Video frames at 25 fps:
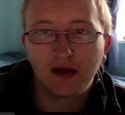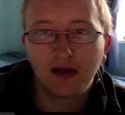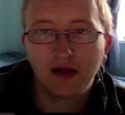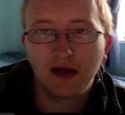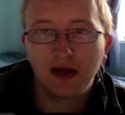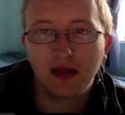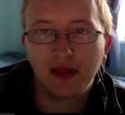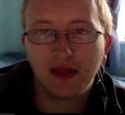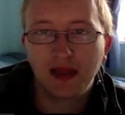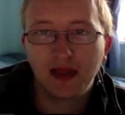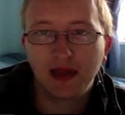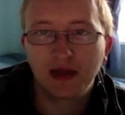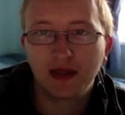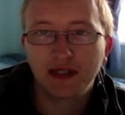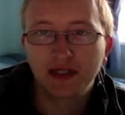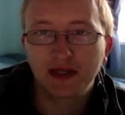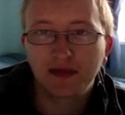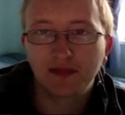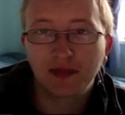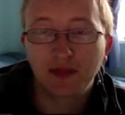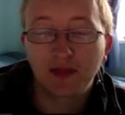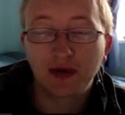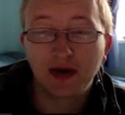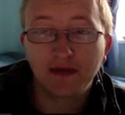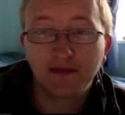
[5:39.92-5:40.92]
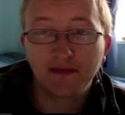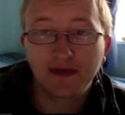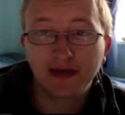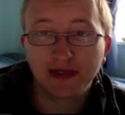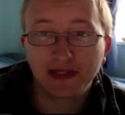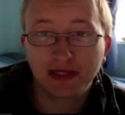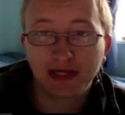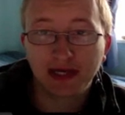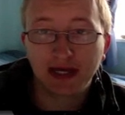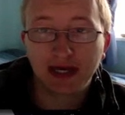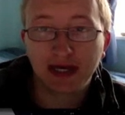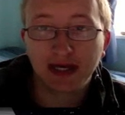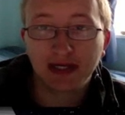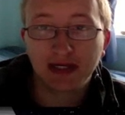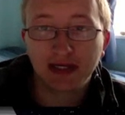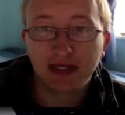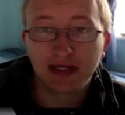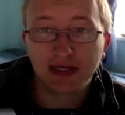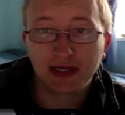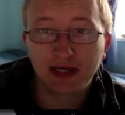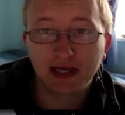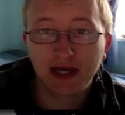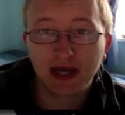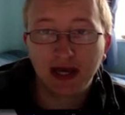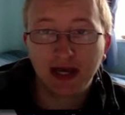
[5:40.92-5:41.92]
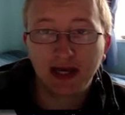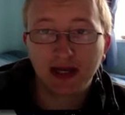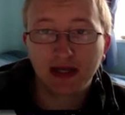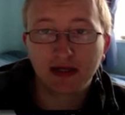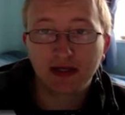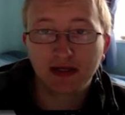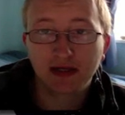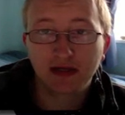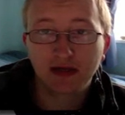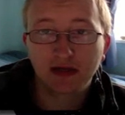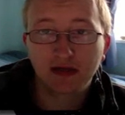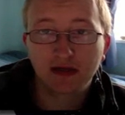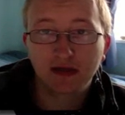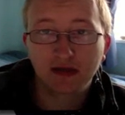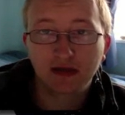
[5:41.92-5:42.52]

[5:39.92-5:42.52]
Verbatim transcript: And then simply when you finish, click to connect.